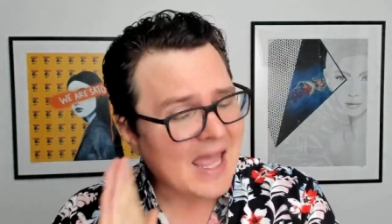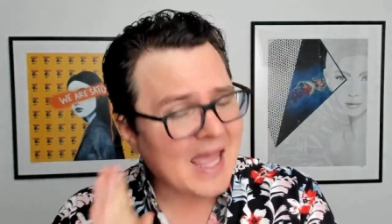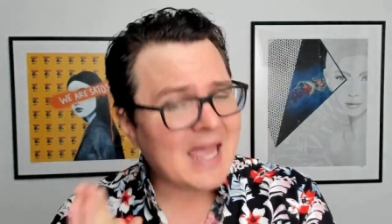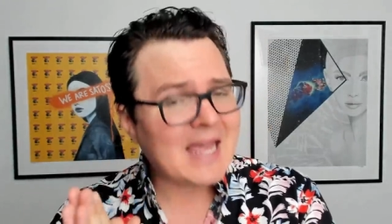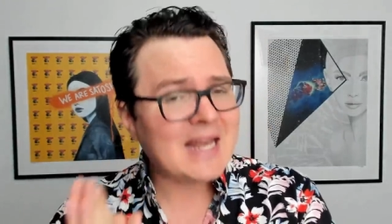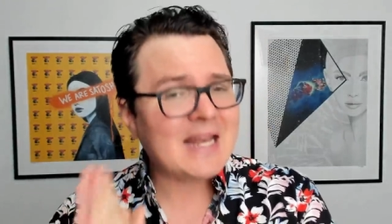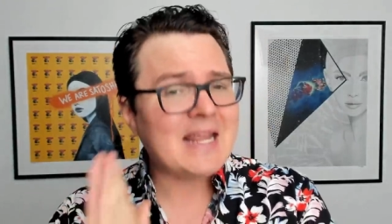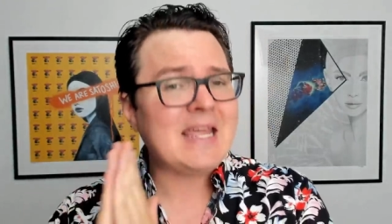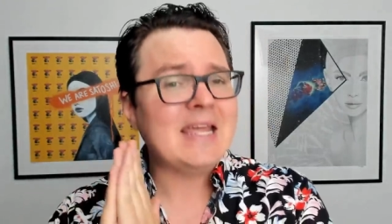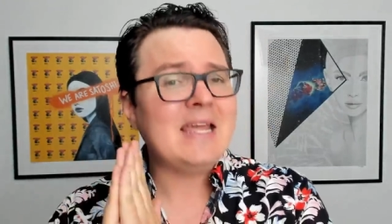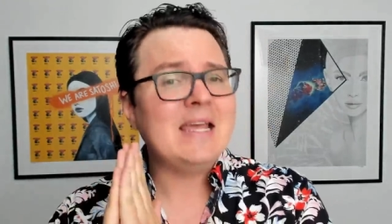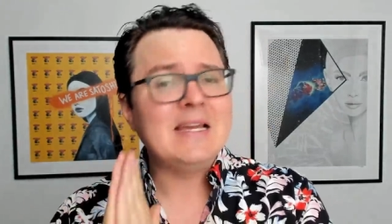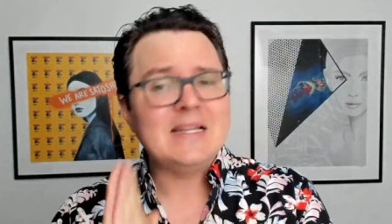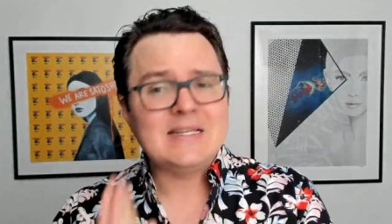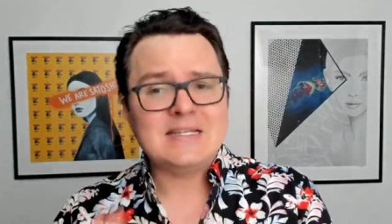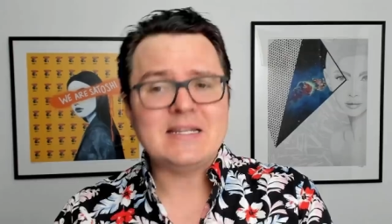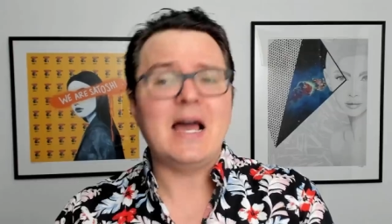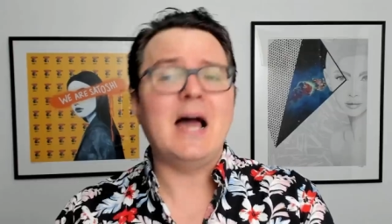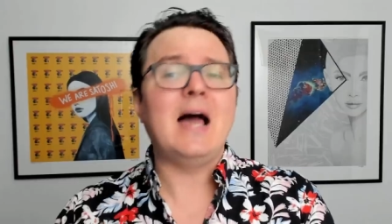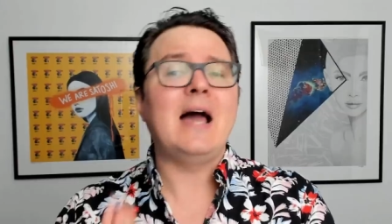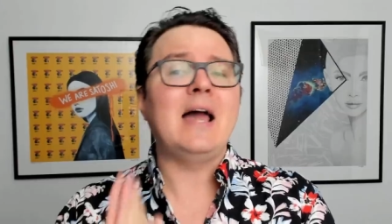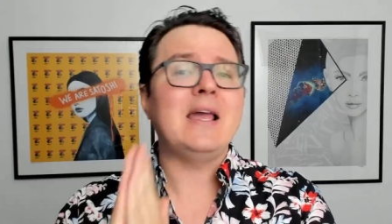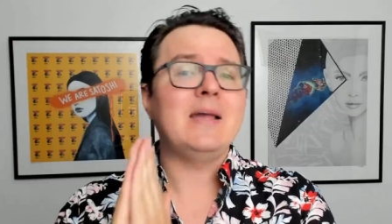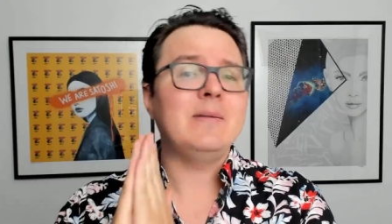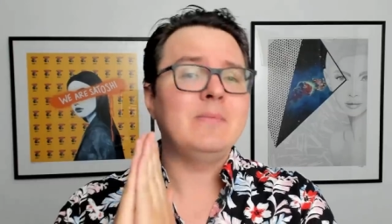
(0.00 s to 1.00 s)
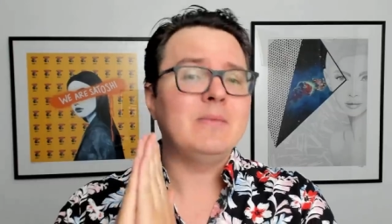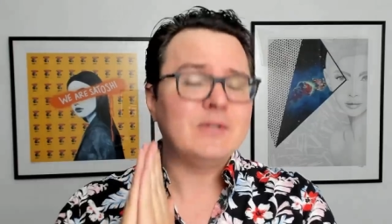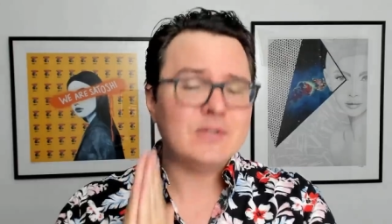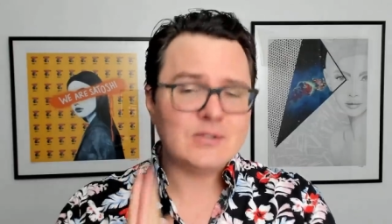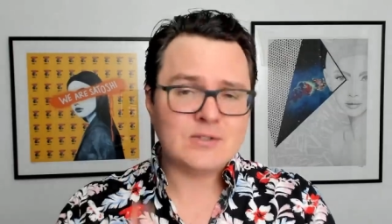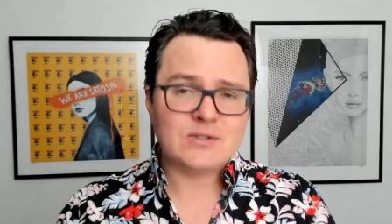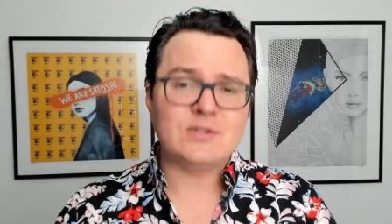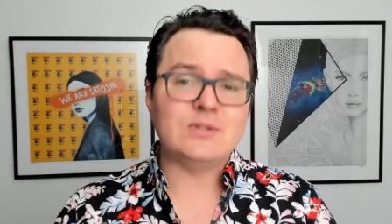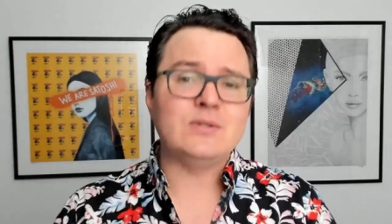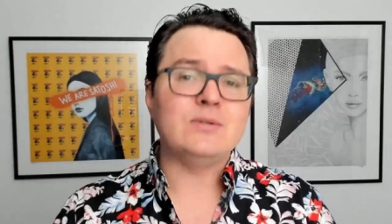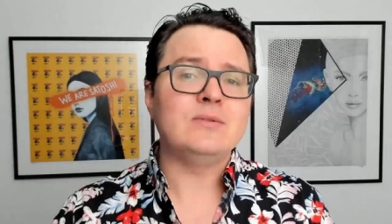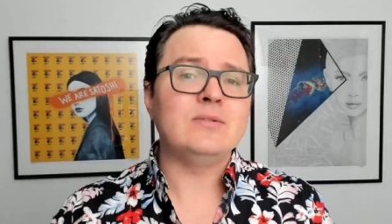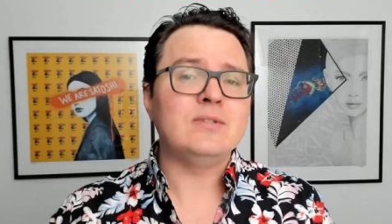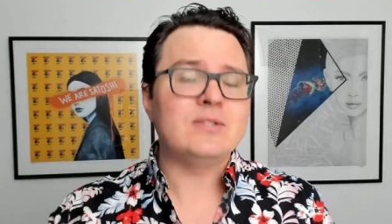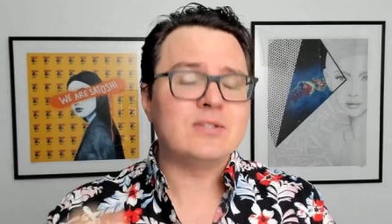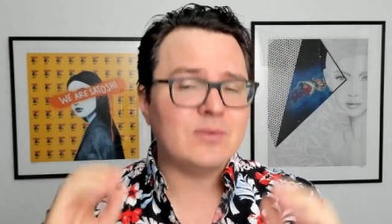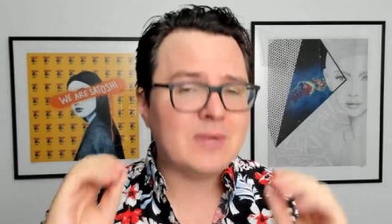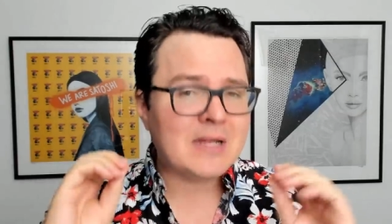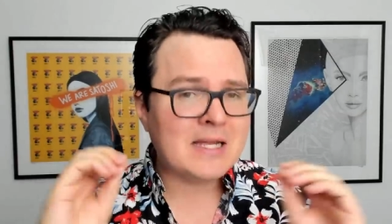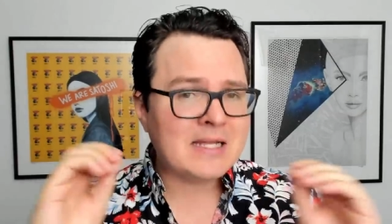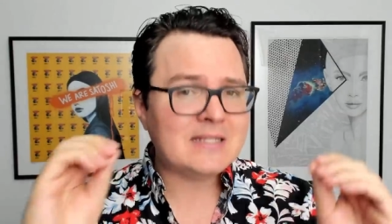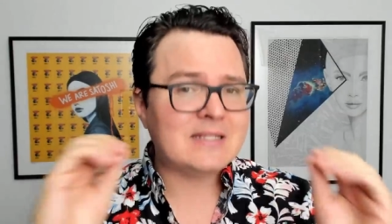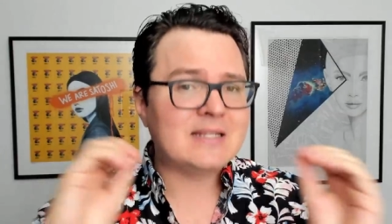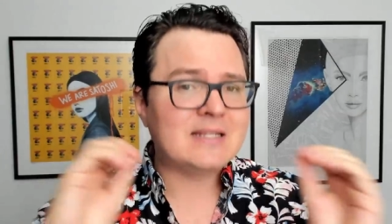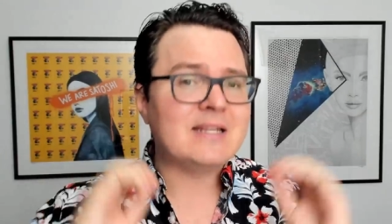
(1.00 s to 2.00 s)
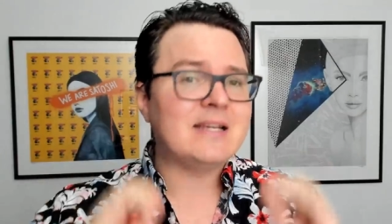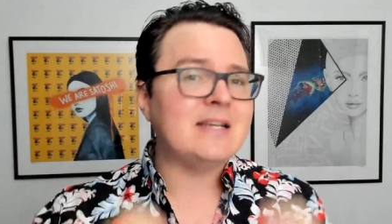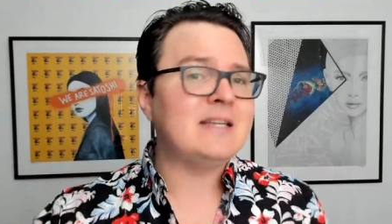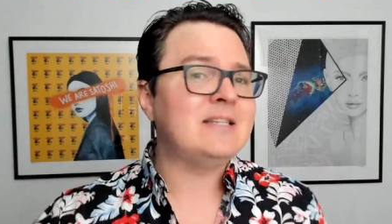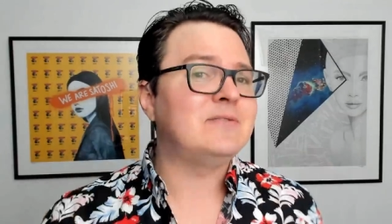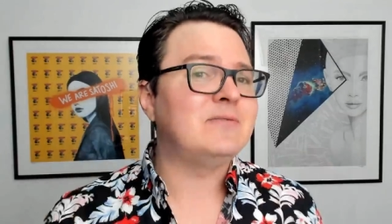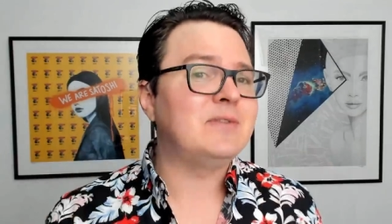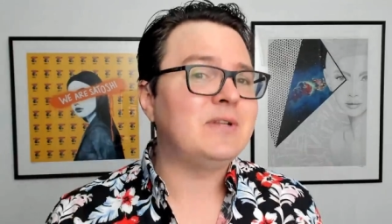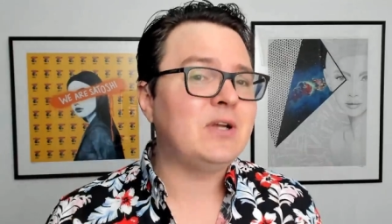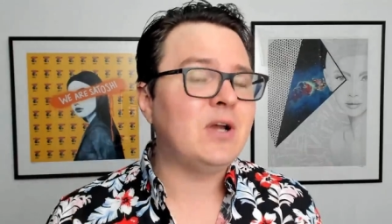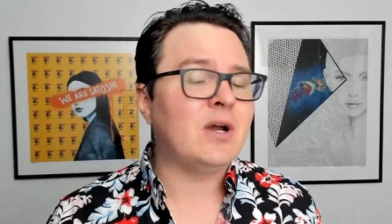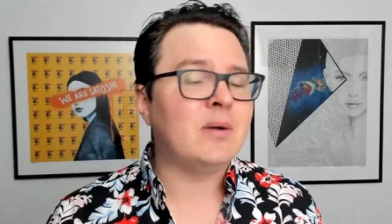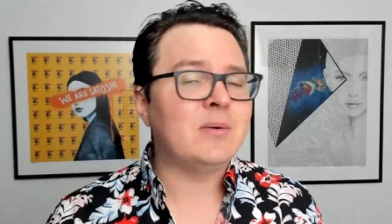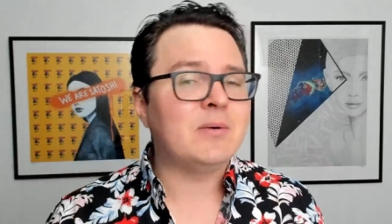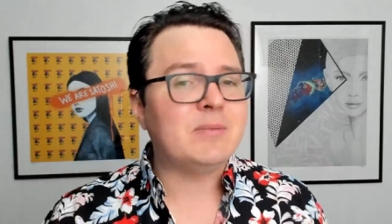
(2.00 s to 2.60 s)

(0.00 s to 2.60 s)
anytime soon. So in today's video,